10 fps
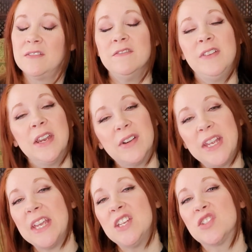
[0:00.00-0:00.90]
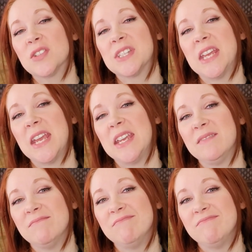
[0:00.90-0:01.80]
Very interesting.
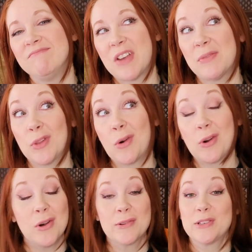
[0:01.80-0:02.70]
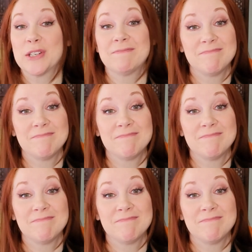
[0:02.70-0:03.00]
A floral ocean.